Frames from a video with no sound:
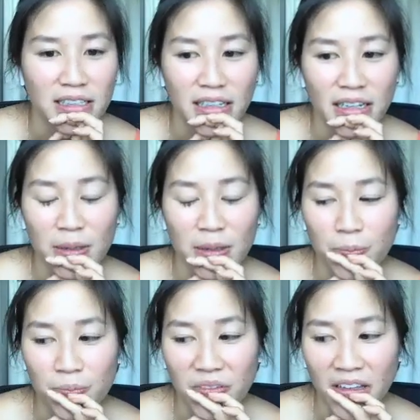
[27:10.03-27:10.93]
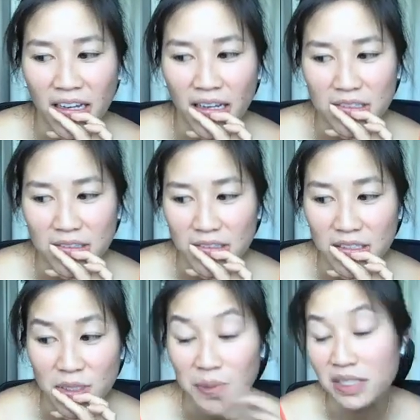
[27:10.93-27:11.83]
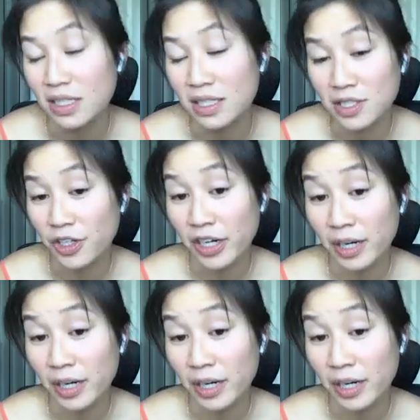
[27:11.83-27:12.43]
And I had to speak to Instagram